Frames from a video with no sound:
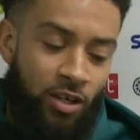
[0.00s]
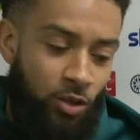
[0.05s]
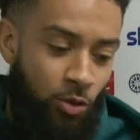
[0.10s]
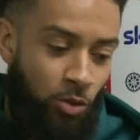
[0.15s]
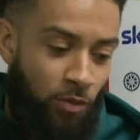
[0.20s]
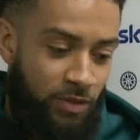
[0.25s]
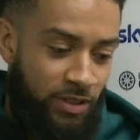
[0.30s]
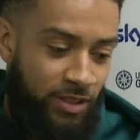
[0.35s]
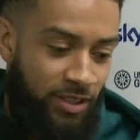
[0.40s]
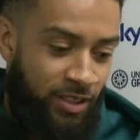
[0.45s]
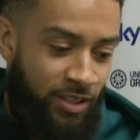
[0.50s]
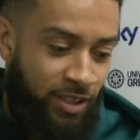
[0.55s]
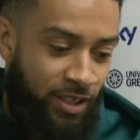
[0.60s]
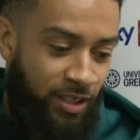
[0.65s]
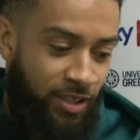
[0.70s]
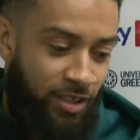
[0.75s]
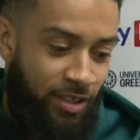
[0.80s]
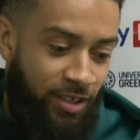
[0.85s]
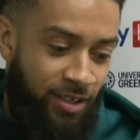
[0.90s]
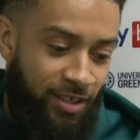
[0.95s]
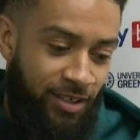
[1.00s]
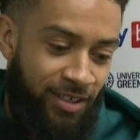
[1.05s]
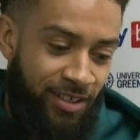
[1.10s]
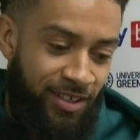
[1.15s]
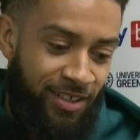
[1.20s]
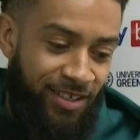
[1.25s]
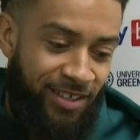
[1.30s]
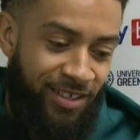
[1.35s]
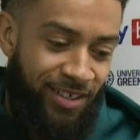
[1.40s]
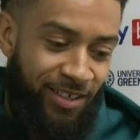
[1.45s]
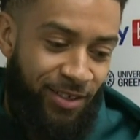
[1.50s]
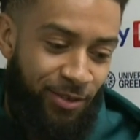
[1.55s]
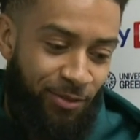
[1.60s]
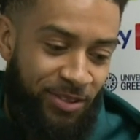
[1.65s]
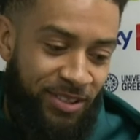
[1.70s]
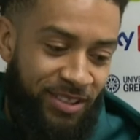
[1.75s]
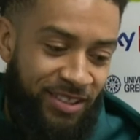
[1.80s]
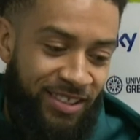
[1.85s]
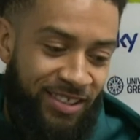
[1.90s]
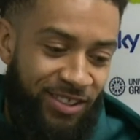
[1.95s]
Yeah, no, obviously the
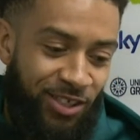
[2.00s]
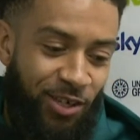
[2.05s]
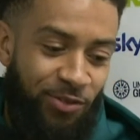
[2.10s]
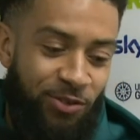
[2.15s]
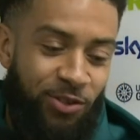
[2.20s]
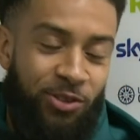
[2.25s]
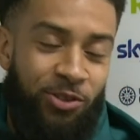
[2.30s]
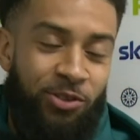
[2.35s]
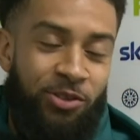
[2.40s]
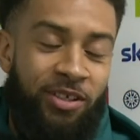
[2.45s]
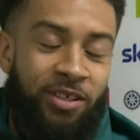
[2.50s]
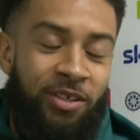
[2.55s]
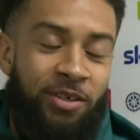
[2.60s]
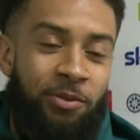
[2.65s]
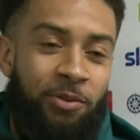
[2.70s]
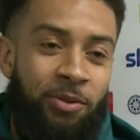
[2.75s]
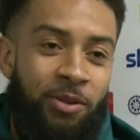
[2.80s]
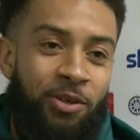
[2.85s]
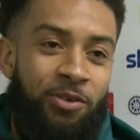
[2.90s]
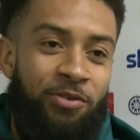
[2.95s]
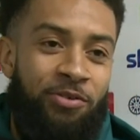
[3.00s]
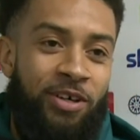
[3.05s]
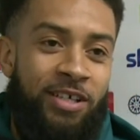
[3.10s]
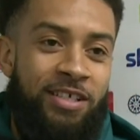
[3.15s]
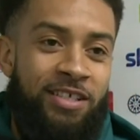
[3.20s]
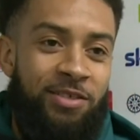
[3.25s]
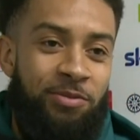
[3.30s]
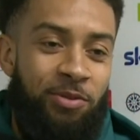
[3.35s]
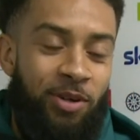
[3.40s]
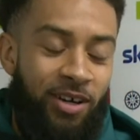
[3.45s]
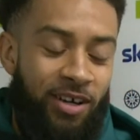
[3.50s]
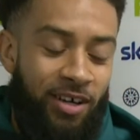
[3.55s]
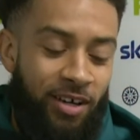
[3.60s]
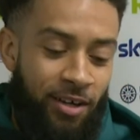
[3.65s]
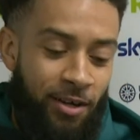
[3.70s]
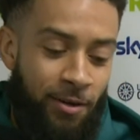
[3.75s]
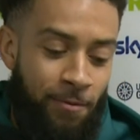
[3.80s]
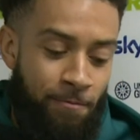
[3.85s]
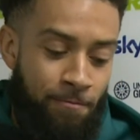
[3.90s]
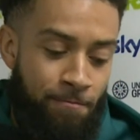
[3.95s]
obviously this afternoon that we're not friends, but
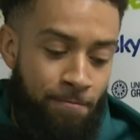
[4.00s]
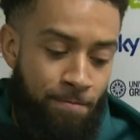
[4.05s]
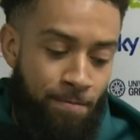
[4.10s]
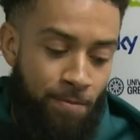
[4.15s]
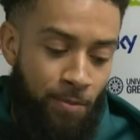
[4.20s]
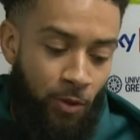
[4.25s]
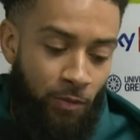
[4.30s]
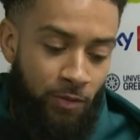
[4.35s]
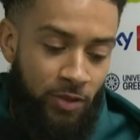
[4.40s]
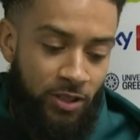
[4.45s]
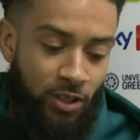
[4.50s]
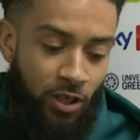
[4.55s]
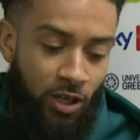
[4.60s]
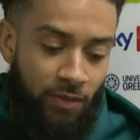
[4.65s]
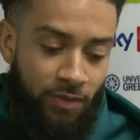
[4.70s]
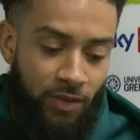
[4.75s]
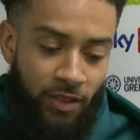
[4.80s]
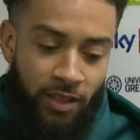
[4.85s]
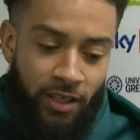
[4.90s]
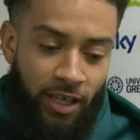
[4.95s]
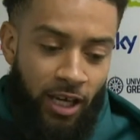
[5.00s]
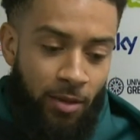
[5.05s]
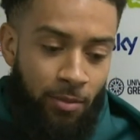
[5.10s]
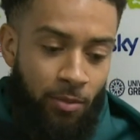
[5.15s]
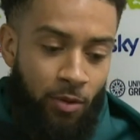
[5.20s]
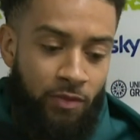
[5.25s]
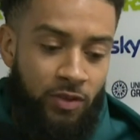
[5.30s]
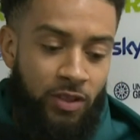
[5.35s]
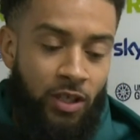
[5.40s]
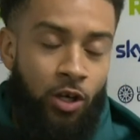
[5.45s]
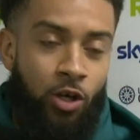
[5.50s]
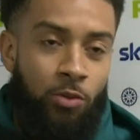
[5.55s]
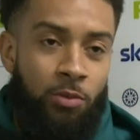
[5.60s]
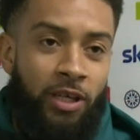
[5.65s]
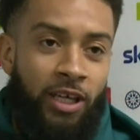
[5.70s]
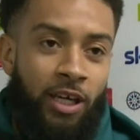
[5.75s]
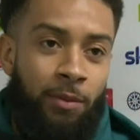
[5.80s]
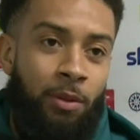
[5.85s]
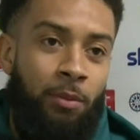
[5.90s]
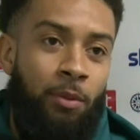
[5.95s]
obviously after the game, obviously I hope
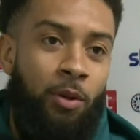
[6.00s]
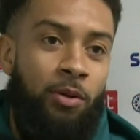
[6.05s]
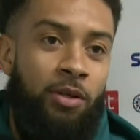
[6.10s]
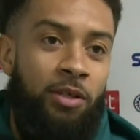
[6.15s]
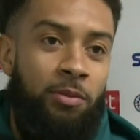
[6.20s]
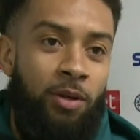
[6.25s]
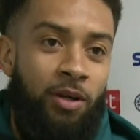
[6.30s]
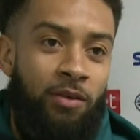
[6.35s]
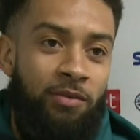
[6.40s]
they get promoted.